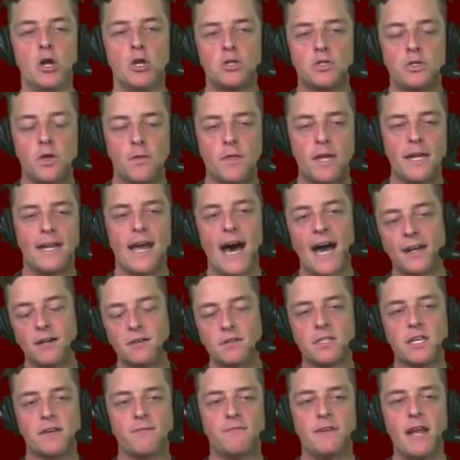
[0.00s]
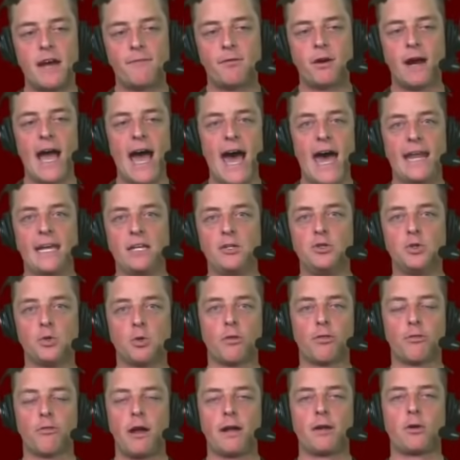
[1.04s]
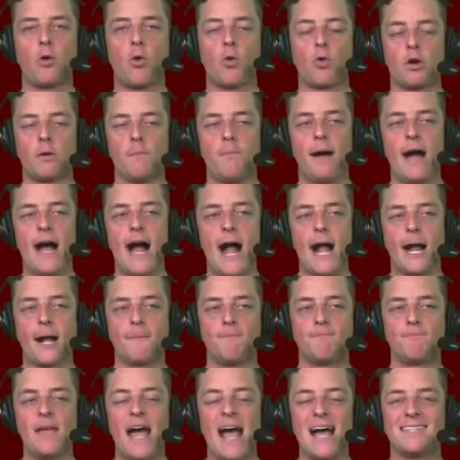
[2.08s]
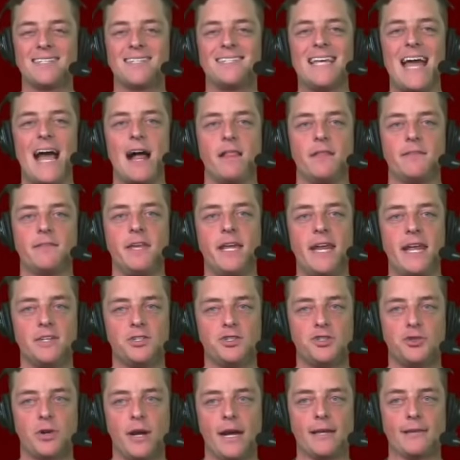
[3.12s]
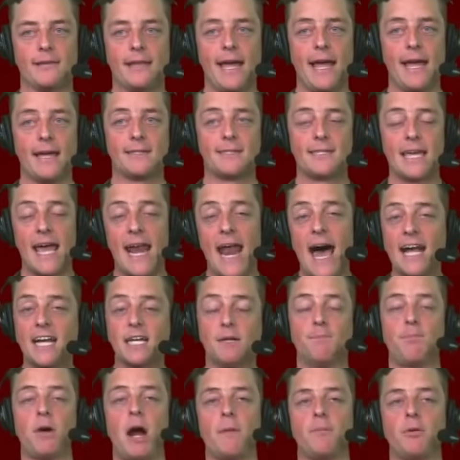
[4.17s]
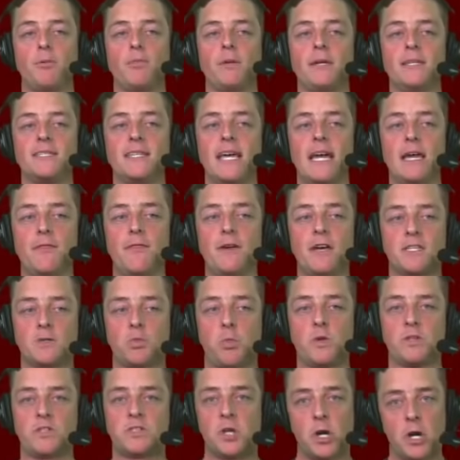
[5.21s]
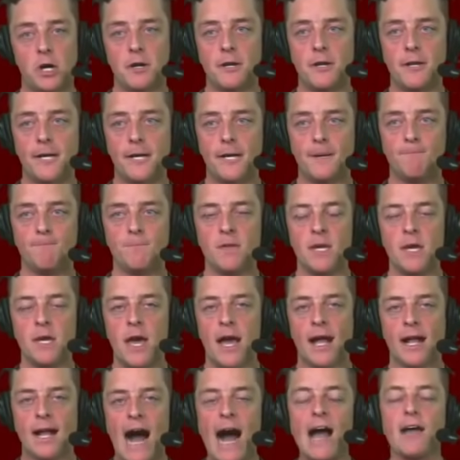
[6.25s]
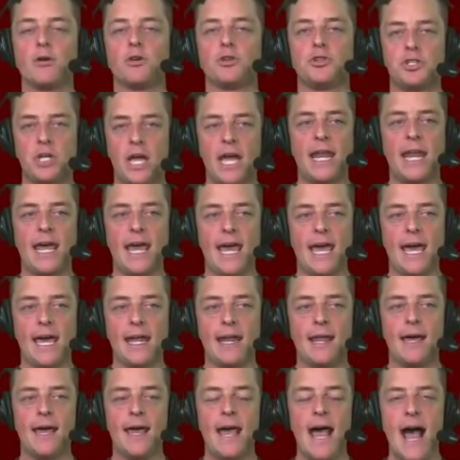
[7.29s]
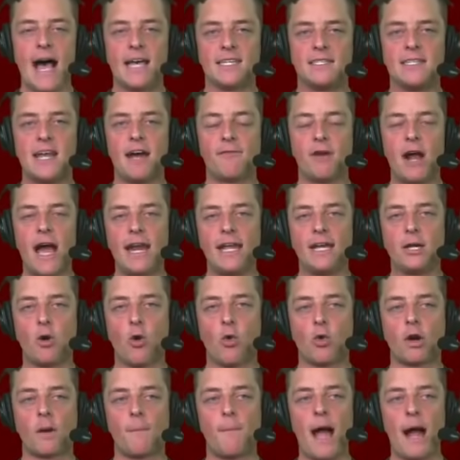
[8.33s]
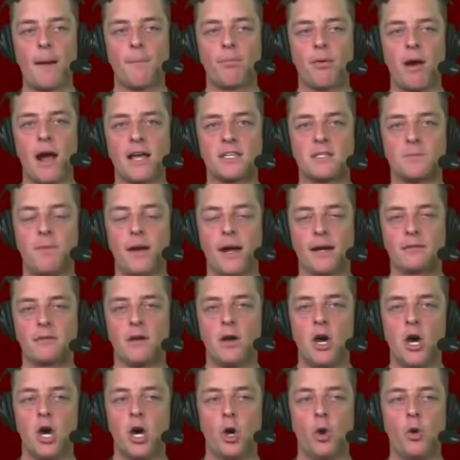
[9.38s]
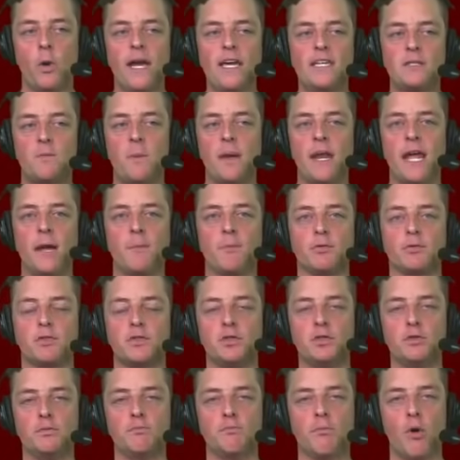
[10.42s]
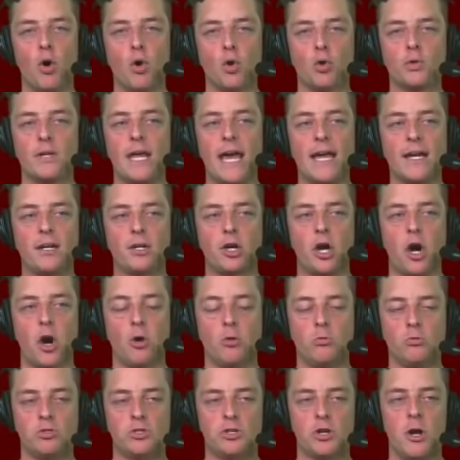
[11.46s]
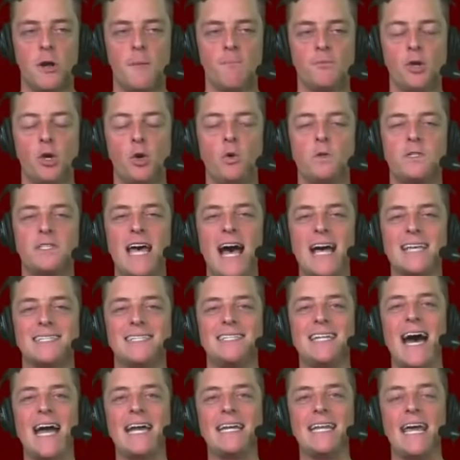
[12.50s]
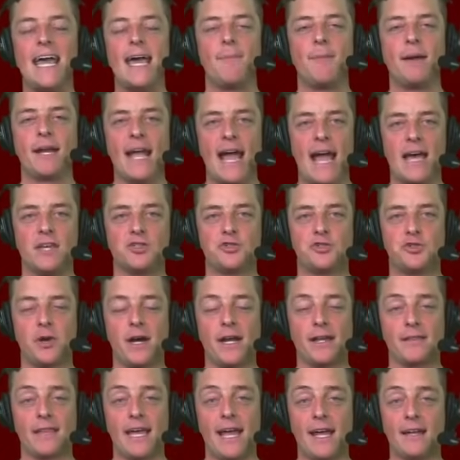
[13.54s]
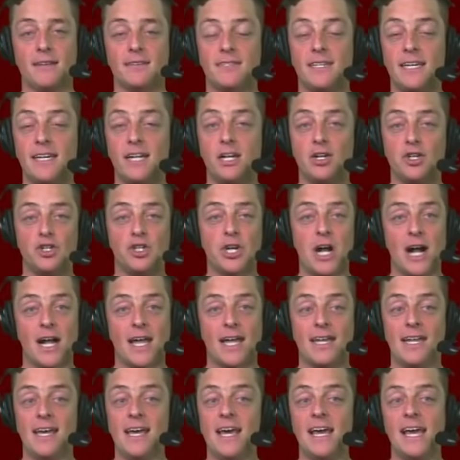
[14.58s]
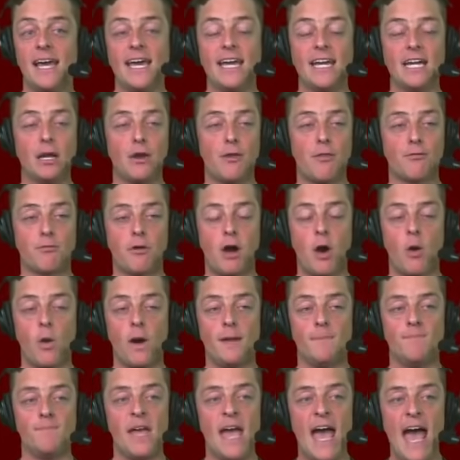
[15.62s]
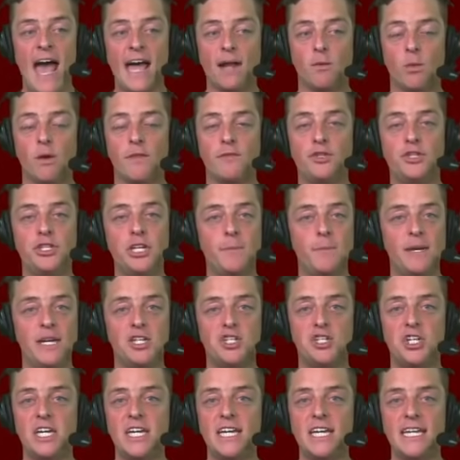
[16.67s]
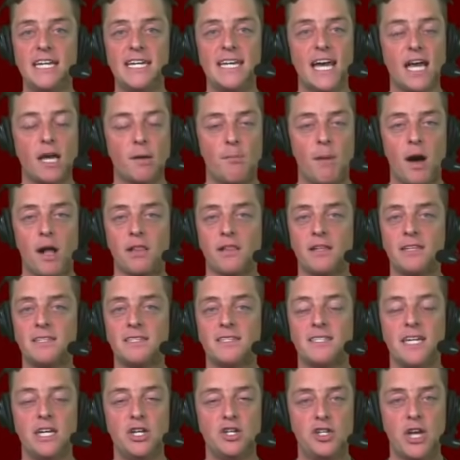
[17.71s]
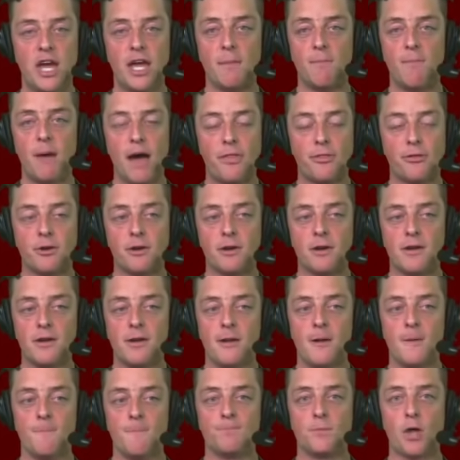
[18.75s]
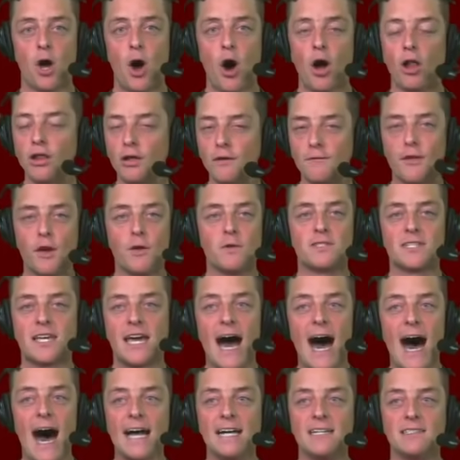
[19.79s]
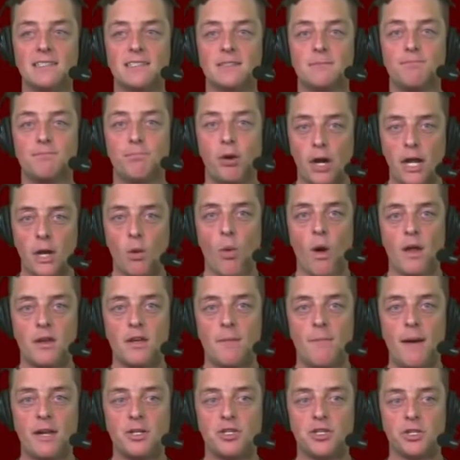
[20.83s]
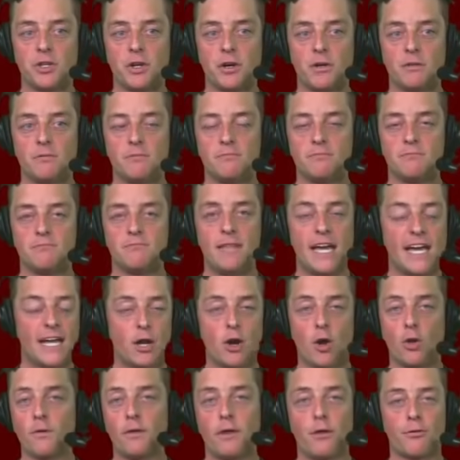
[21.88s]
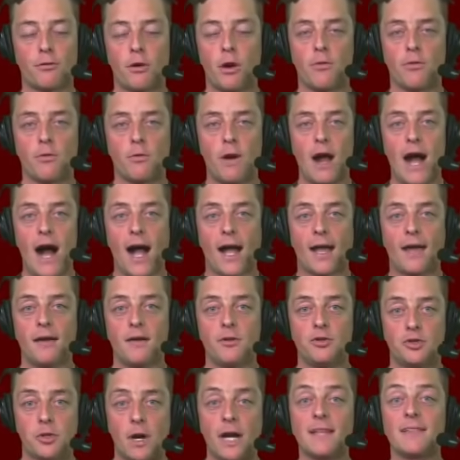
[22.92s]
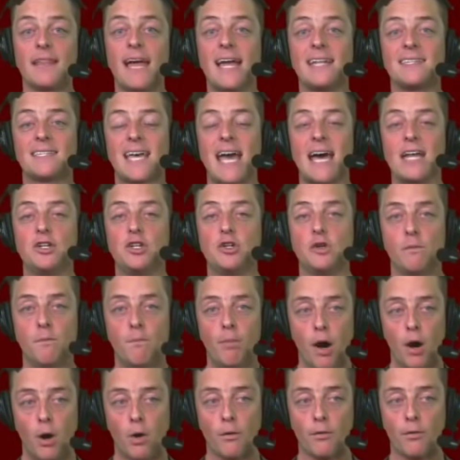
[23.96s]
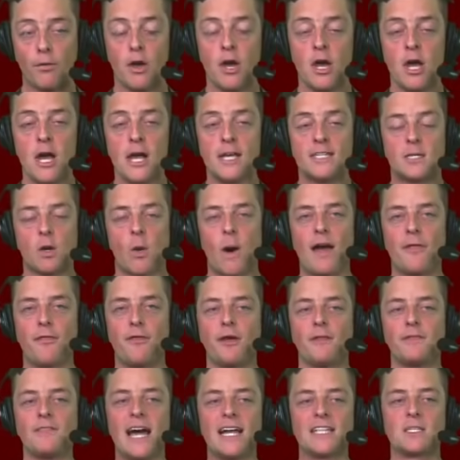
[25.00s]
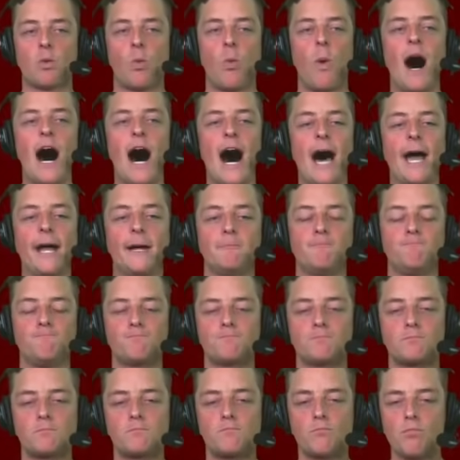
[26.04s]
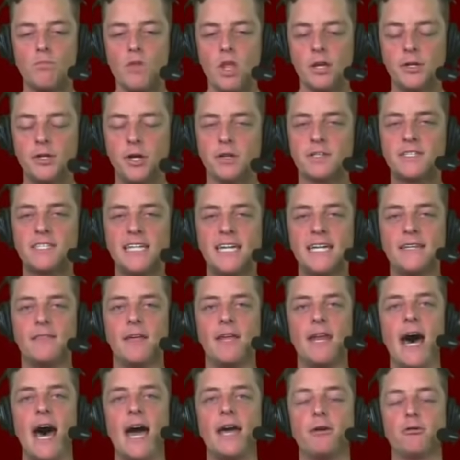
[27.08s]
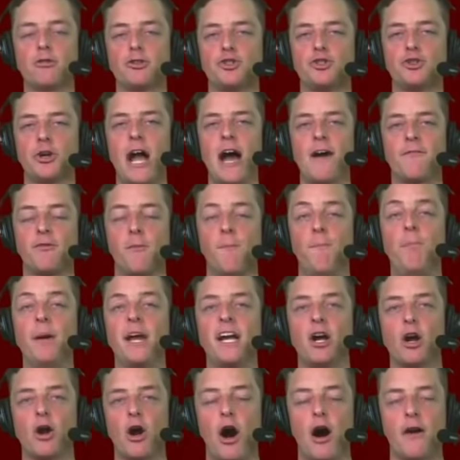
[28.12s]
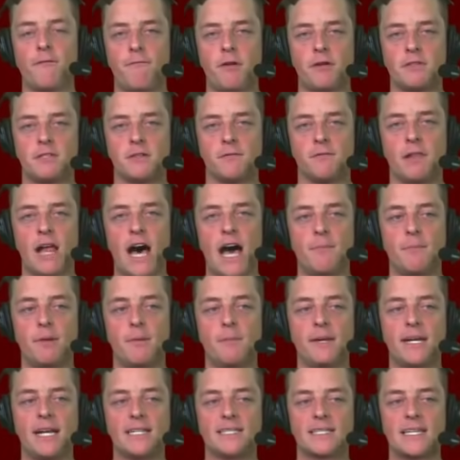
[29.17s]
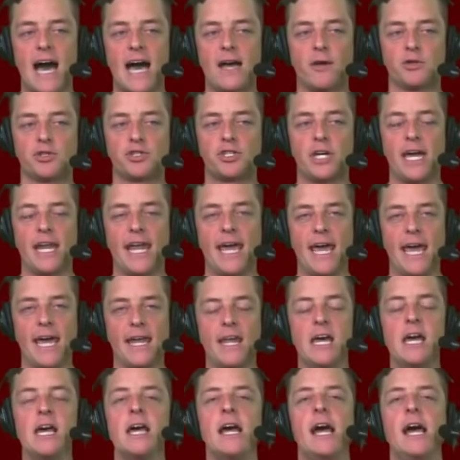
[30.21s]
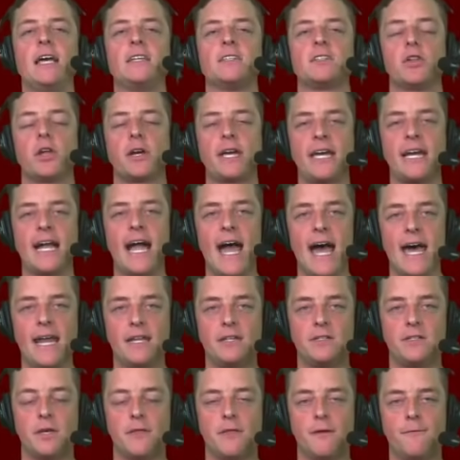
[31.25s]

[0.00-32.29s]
So the Niners have never had a dual threat quarterback as talented as Trey Lance, and I can probably say this with certainty. Kyle Shanahan has never had a quarterback prospect who he's been able to mold and coach who's as dynamic as Trey Lance. He can chuck it, he can throw it, and with Jimmy G, Nick Mullins, CJ Beathard, all of those guys, pretty one-dimensional. They can only throw the rock. Trey Lance can do both. So I think that's why you're seeing the Niners draft bigger offensive linemen because Kyle Shanahan is looking ahead into